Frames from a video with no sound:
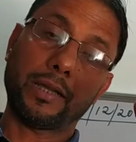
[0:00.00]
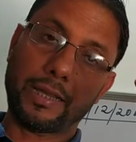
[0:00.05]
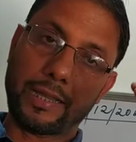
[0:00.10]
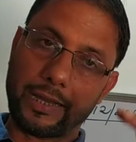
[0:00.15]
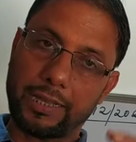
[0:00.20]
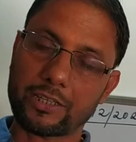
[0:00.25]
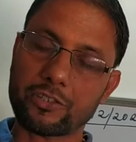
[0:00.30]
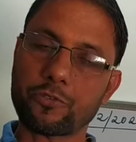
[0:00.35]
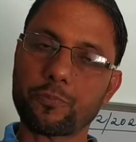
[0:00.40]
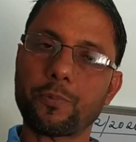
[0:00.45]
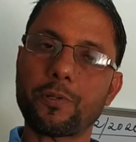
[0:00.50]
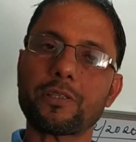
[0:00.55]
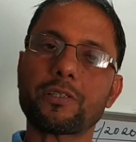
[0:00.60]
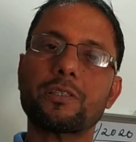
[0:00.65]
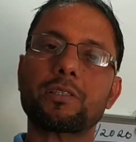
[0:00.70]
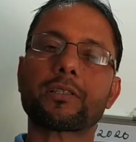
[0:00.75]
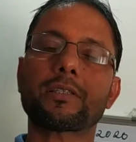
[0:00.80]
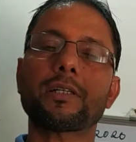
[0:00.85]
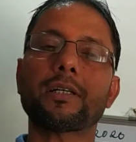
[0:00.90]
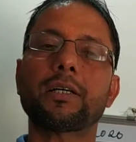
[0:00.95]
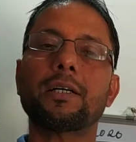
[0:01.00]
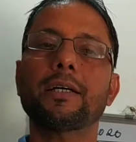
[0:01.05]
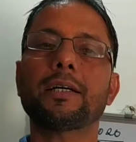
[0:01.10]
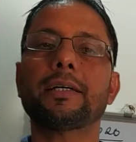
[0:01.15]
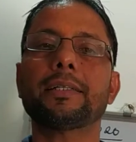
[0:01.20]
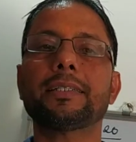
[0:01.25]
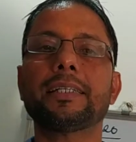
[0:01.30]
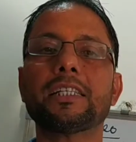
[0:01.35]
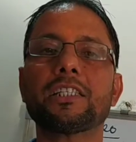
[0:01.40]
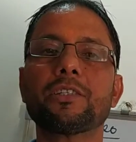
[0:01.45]
express the
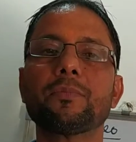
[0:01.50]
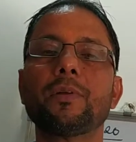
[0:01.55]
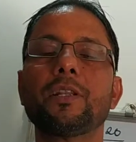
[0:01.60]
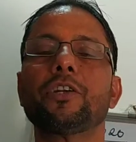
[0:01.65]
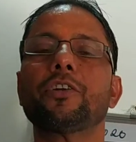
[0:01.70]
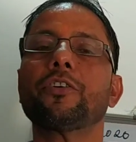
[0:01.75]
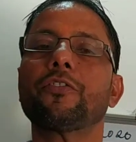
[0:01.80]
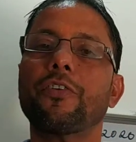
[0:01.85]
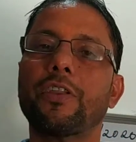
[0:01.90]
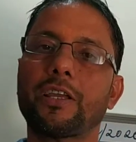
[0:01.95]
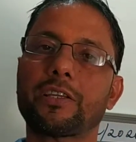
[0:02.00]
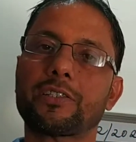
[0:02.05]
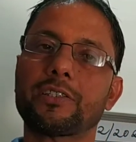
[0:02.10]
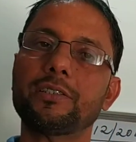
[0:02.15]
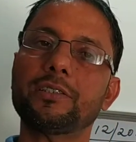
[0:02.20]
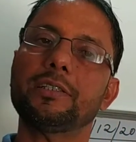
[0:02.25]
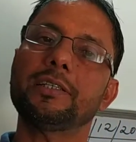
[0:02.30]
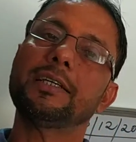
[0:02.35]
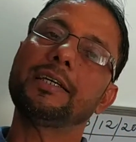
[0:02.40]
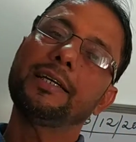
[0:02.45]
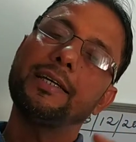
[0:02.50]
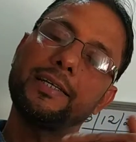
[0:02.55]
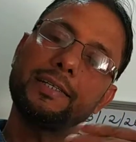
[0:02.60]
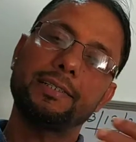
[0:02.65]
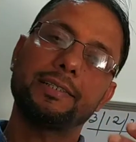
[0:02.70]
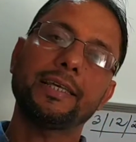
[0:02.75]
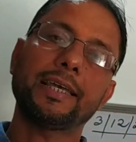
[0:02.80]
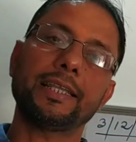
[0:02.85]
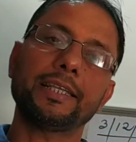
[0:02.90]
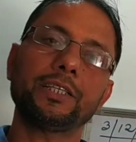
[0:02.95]
decimal into fraction,
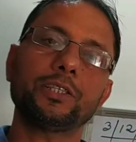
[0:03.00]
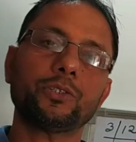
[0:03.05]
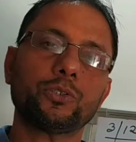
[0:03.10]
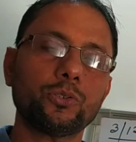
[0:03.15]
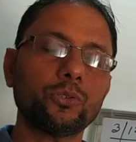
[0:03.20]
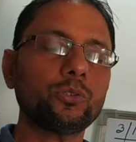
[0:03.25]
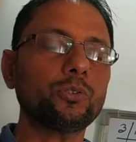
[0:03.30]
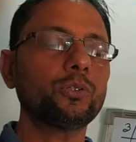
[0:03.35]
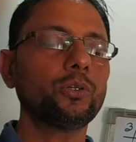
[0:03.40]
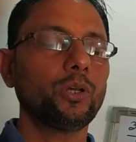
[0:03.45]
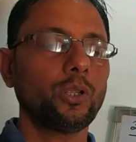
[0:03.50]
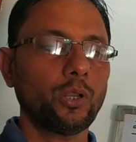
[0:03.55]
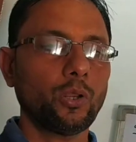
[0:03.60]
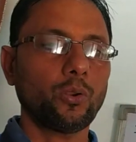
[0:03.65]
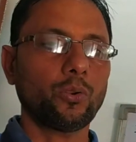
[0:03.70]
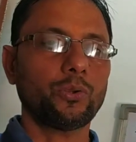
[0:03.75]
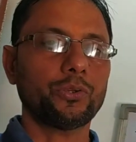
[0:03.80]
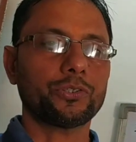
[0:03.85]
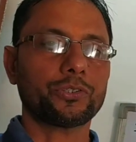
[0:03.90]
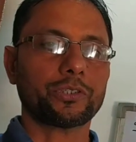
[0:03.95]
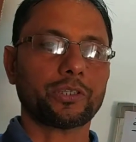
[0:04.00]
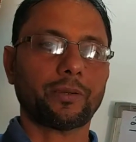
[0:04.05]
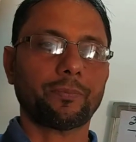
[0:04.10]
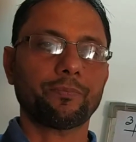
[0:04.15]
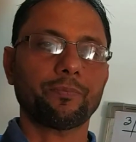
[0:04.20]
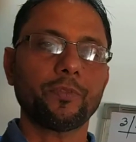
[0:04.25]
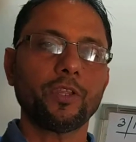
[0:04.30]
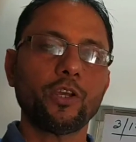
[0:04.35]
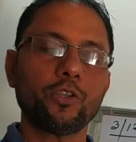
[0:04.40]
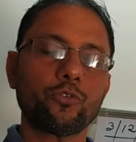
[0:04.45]
then into lowest term.
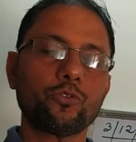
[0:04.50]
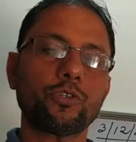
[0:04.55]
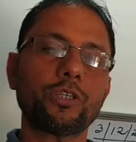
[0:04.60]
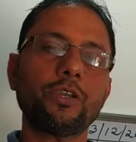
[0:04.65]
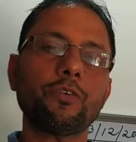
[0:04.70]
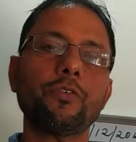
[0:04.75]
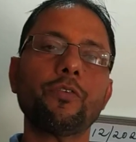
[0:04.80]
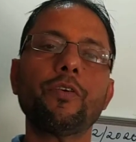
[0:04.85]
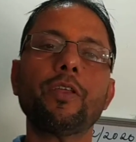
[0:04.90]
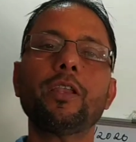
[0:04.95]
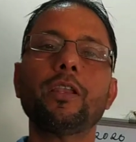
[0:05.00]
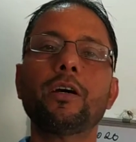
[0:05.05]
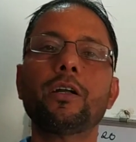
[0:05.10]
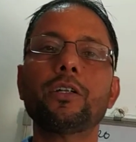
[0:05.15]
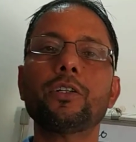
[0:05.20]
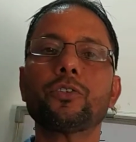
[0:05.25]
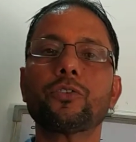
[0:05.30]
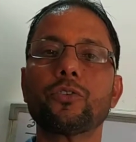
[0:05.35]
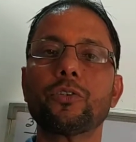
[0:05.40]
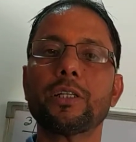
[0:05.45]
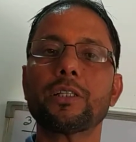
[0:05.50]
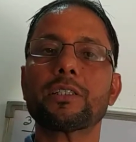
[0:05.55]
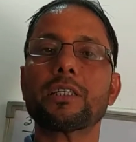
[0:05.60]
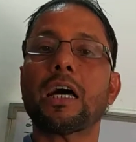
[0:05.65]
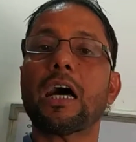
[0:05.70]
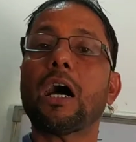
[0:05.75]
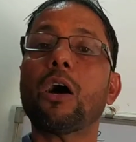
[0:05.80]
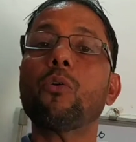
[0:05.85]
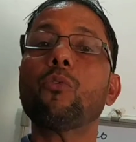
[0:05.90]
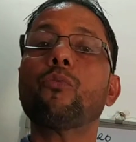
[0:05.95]
Today we will learn, students,
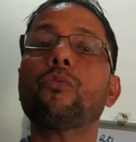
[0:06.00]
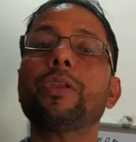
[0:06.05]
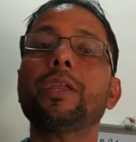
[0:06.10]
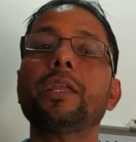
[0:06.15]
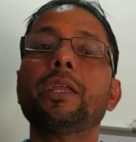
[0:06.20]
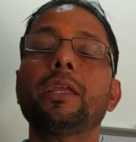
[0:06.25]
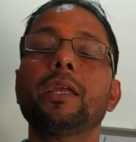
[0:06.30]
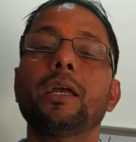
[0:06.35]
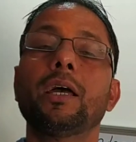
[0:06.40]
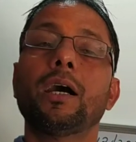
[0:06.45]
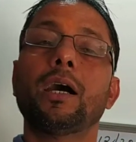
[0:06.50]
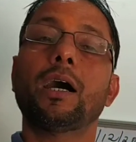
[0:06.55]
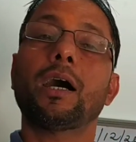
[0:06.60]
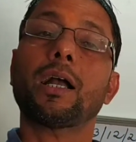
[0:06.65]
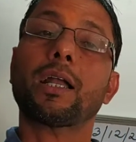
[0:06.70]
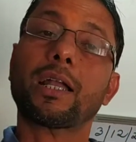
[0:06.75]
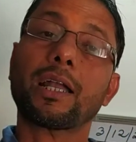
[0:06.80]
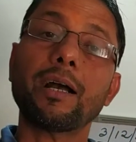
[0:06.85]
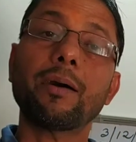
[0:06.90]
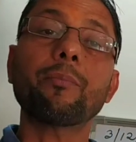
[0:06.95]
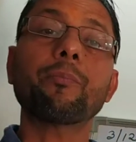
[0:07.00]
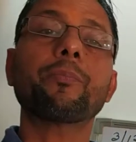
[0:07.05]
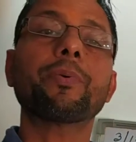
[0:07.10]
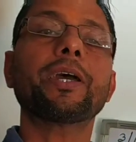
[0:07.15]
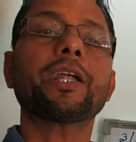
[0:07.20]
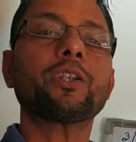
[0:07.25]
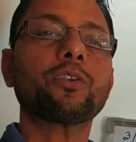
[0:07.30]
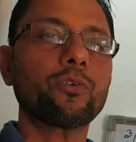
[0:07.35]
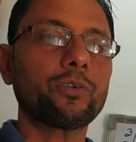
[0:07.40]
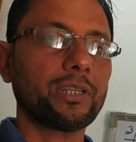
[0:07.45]
how we compare
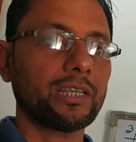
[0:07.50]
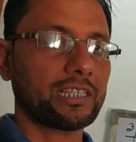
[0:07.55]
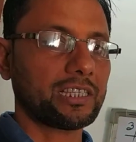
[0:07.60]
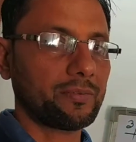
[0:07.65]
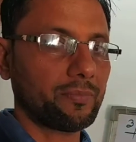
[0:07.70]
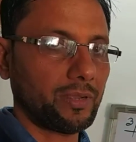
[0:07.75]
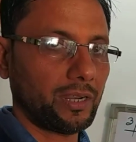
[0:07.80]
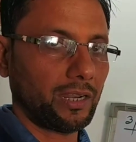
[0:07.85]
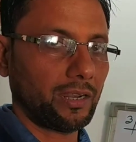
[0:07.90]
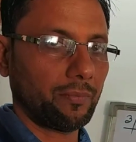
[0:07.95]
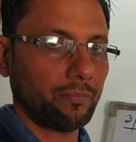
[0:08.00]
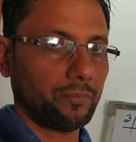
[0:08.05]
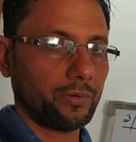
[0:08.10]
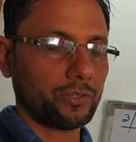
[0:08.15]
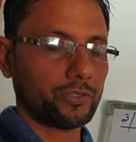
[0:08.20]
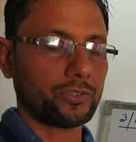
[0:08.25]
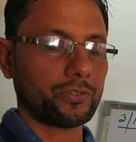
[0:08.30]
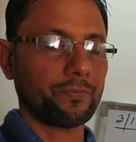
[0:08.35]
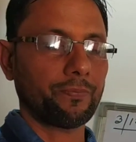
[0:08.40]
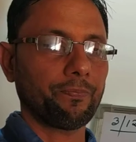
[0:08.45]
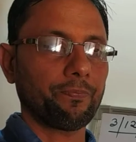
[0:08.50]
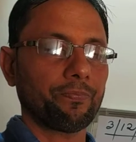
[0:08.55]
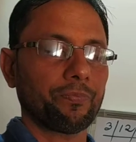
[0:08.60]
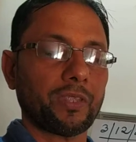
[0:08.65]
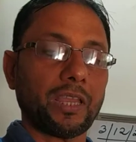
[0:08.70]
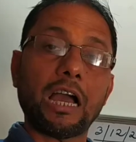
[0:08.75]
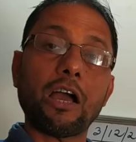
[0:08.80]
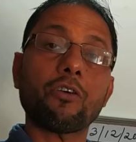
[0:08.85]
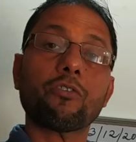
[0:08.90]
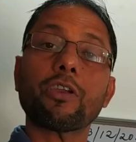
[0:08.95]
two decimal numbers.
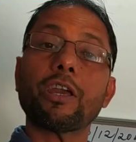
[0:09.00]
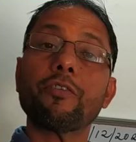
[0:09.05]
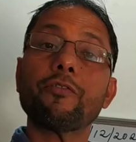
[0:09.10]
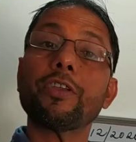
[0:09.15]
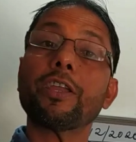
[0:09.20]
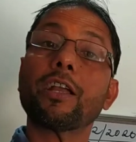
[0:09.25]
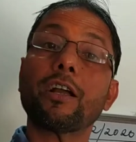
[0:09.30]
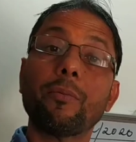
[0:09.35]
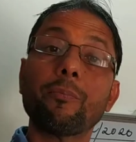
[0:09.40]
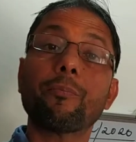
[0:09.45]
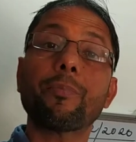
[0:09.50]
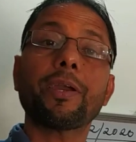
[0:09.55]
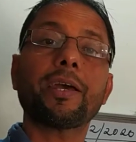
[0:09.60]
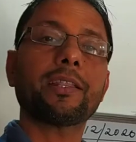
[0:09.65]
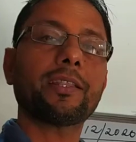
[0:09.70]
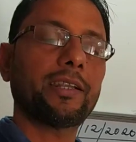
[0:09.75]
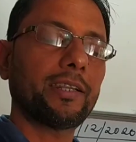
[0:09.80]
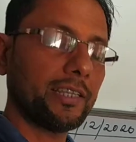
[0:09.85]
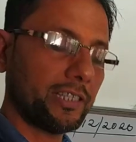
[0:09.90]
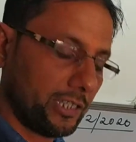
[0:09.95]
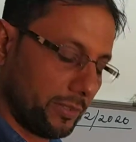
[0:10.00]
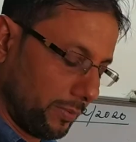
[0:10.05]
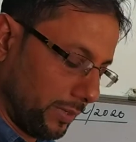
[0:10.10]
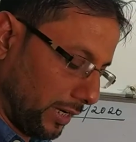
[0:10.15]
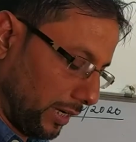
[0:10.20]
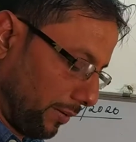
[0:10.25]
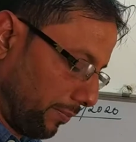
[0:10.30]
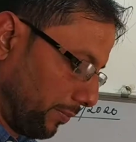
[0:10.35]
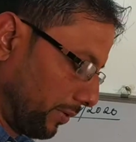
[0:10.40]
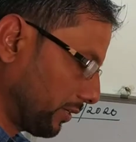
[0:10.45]
How can we compare the decimal
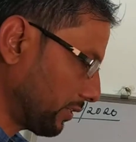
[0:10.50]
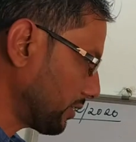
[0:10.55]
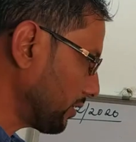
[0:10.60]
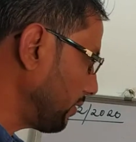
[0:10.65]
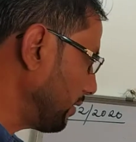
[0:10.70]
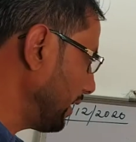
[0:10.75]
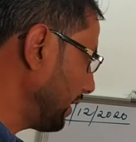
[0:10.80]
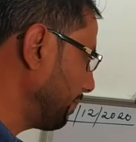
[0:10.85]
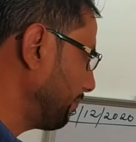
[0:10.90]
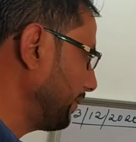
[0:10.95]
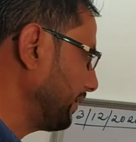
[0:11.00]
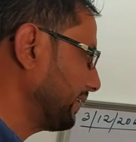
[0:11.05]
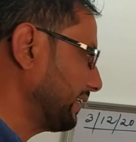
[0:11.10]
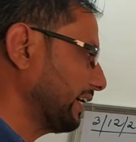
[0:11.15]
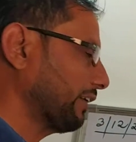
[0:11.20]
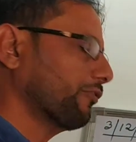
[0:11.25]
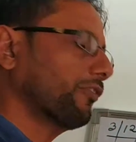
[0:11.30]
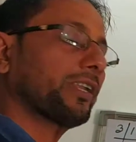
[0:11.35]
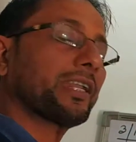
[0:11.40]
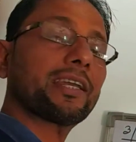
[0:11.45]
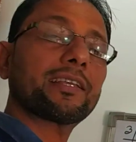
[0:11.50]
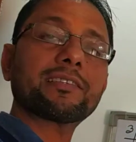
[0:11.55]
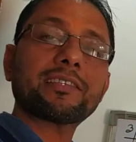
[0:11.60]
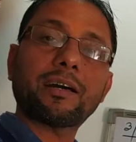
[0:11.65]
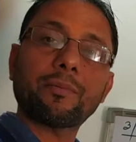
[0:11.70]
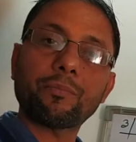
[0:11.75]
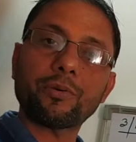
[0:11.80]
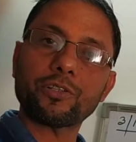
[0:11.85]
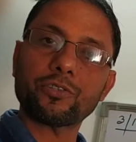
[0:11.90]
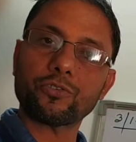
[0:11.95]
numbers? So let me take one
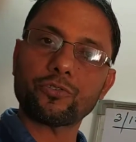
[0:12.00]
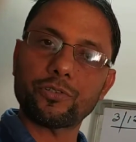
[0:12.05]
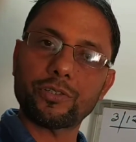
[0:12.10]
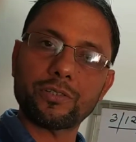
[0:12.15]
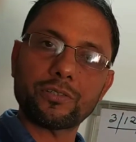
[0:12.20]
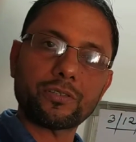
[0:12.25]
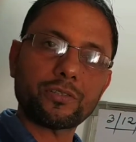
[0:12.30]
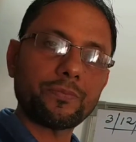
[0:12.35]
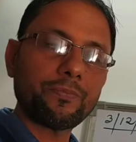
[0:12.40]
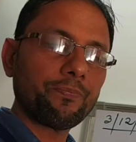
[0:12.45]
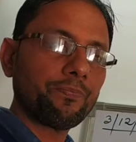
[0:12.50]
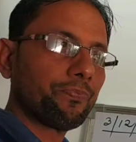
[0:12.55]
example, students.